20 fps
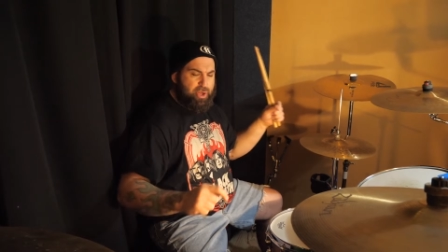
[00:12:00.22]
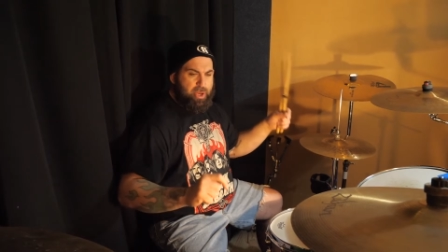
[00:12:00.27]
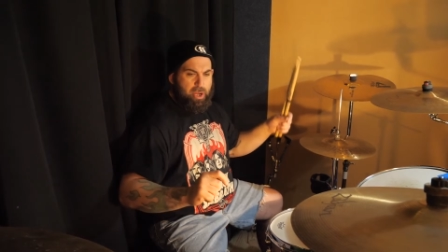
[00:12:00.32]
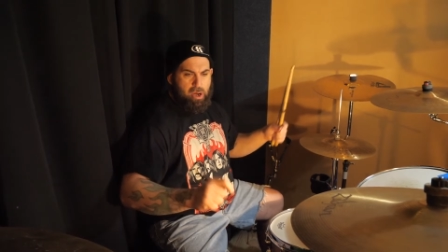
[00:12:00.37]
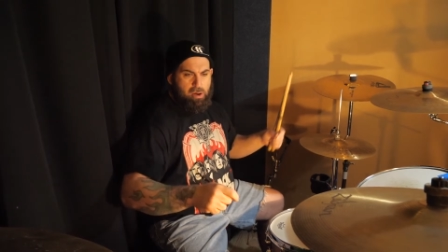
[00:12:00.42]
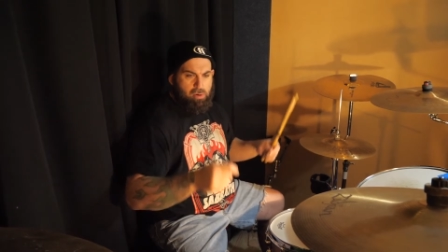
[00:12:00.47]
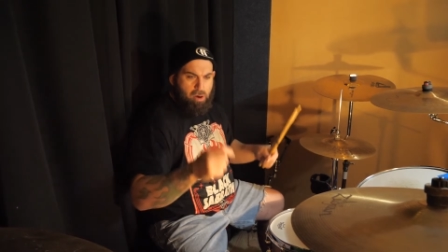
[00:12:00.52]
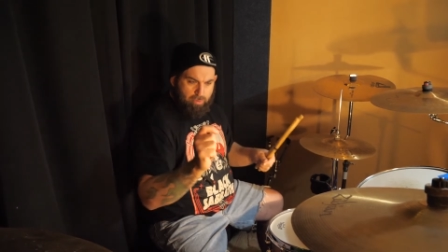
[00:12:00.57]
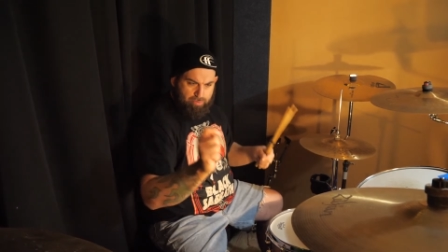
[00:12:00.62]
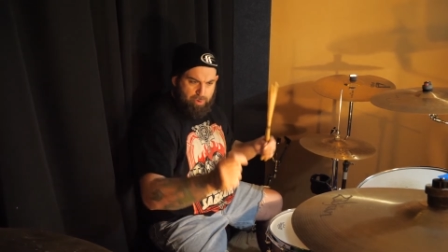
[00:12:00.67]
You
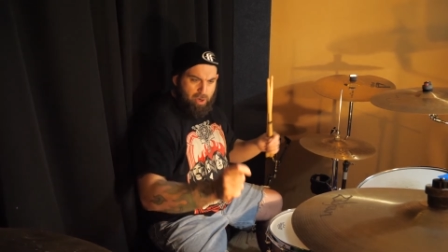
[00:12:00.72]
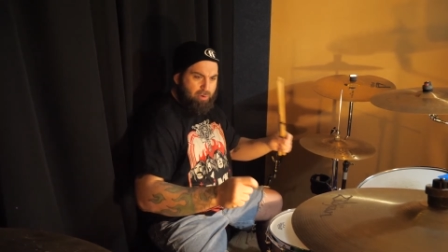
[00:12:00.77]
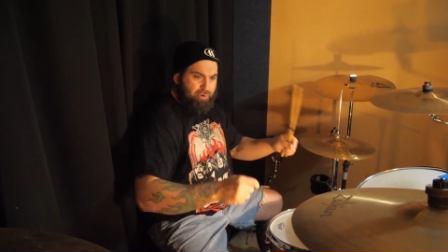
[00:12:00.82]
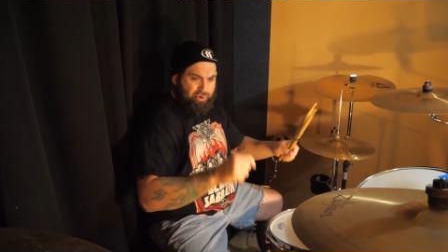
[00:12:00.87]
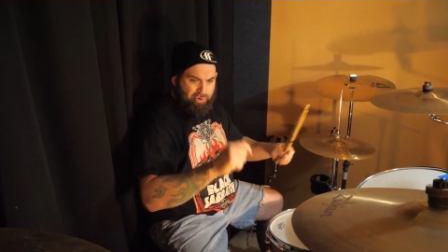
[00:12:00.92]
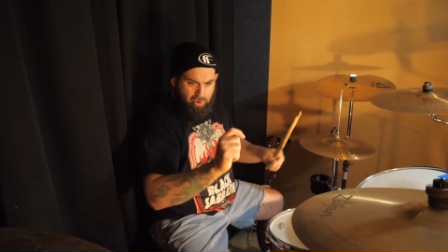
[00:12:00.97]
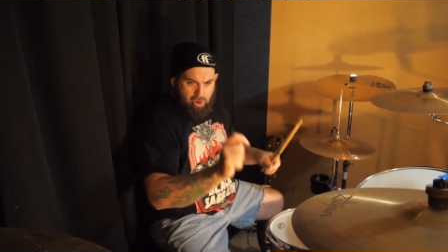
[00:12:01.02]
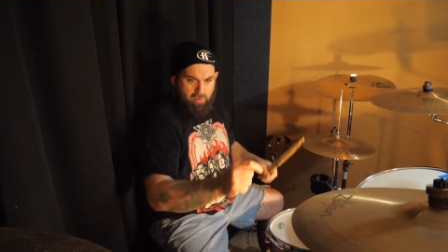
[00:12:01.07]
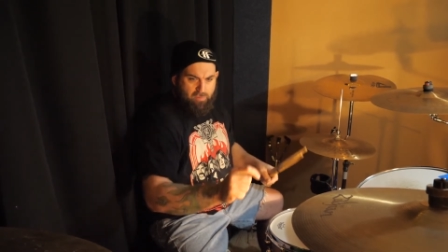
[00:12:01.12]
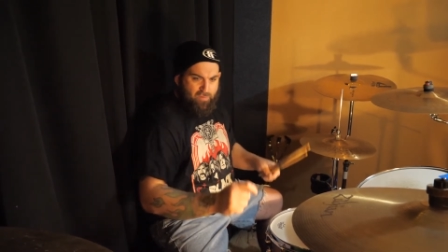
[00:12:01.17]
know, I'll, I'll
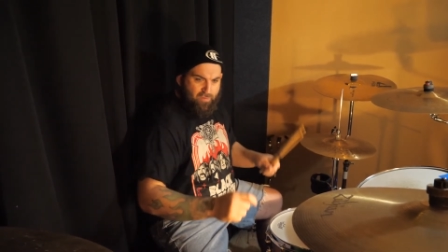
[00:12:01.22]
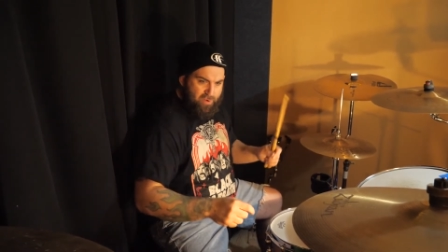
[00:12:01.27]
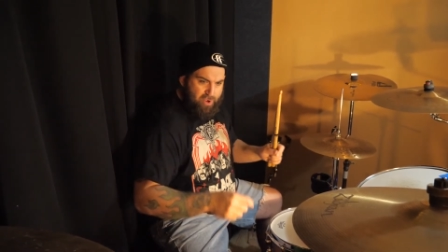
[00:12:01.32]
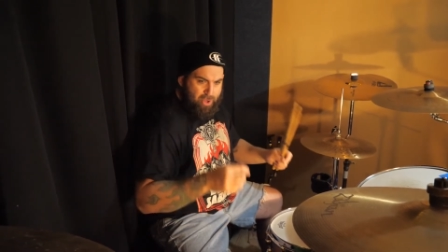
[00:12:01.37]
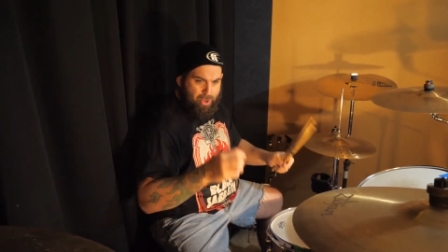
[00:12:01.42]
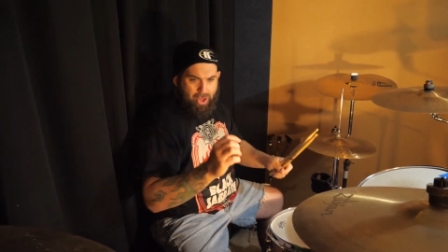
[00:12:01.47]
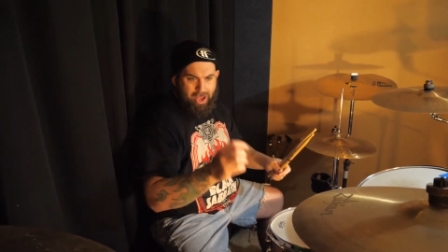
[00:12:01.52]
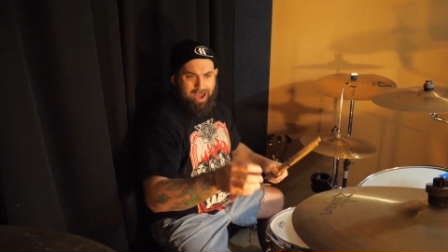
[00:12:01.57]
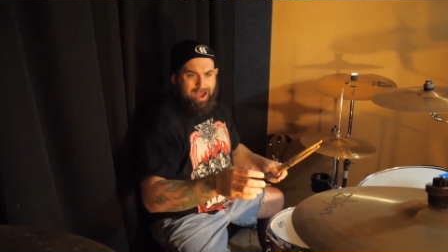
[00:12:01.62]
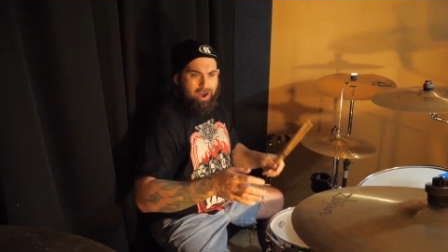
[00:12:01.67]
try and
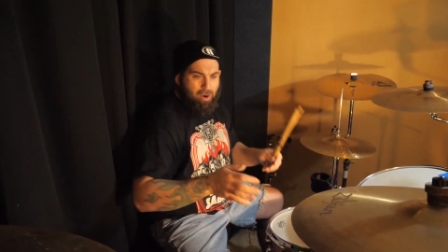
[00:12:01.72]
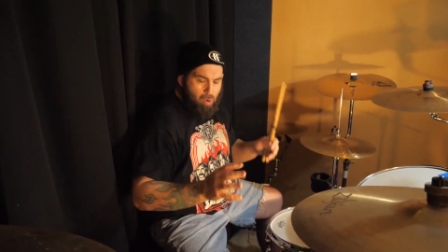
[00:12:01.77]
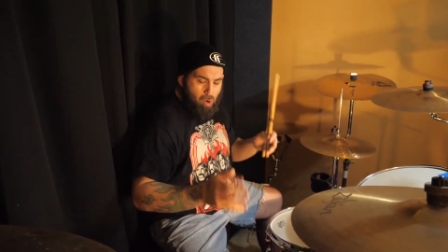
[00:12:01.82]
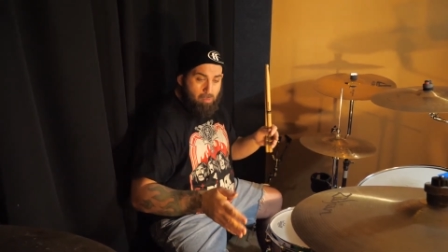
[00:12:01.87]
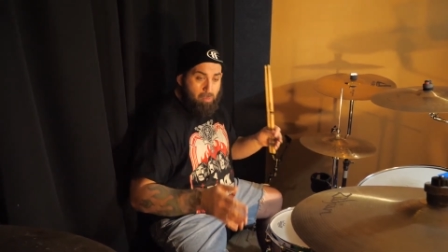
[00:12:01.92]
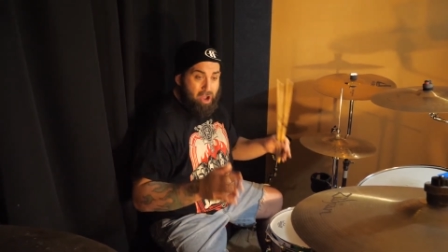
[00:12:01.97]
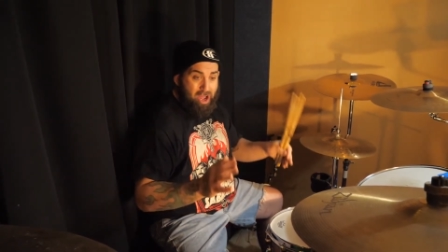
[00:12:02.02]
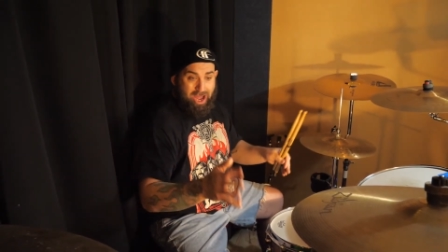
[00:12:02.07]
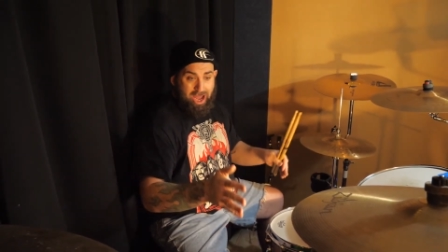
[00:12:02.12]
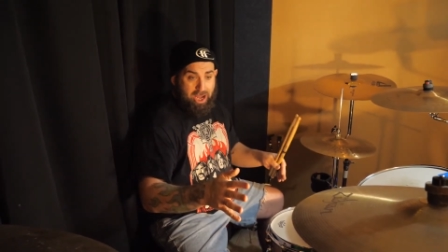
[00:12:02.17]
figure that out
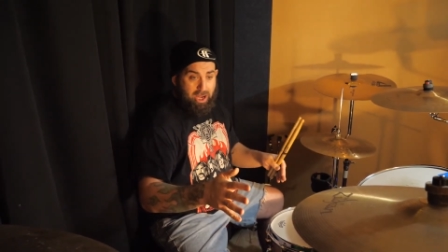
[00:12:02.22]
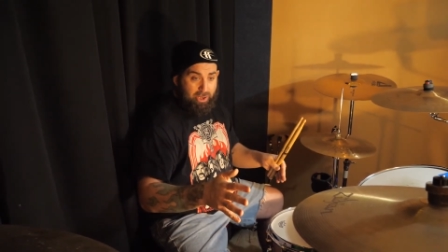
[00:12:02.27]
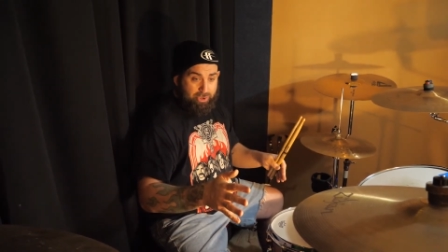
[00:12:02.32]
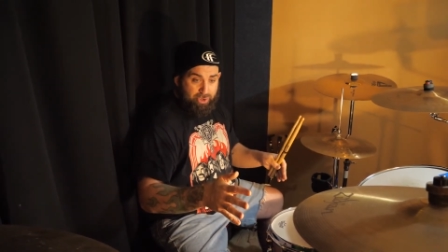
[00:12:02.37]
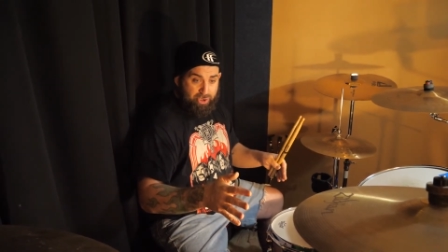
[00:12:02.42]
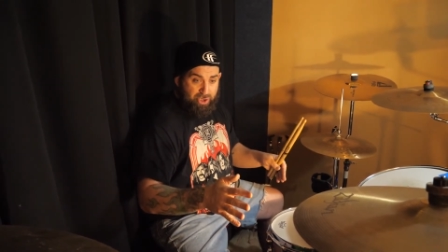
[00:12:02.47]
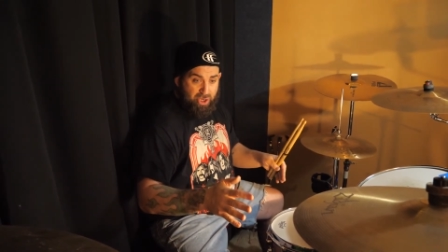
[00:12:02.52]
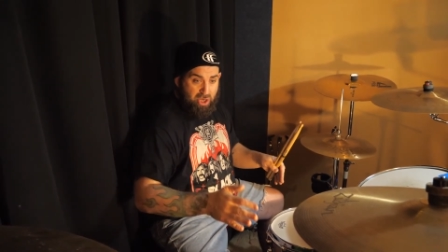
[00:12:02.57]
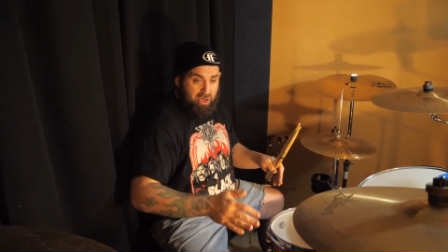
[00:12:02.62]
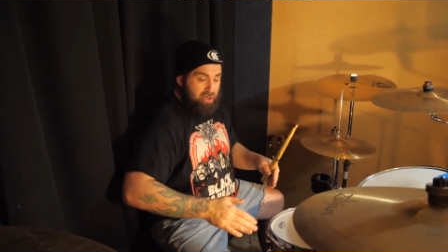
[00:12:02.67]
on my
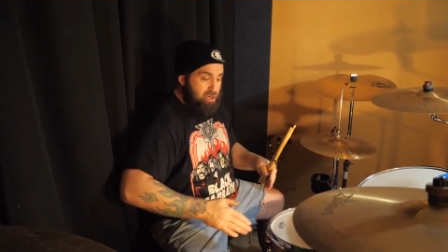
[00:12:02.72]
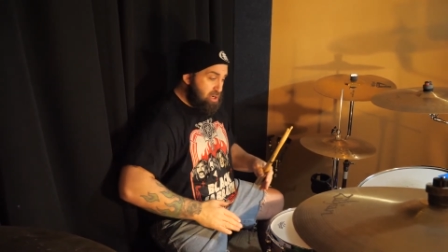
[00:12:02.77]
hands,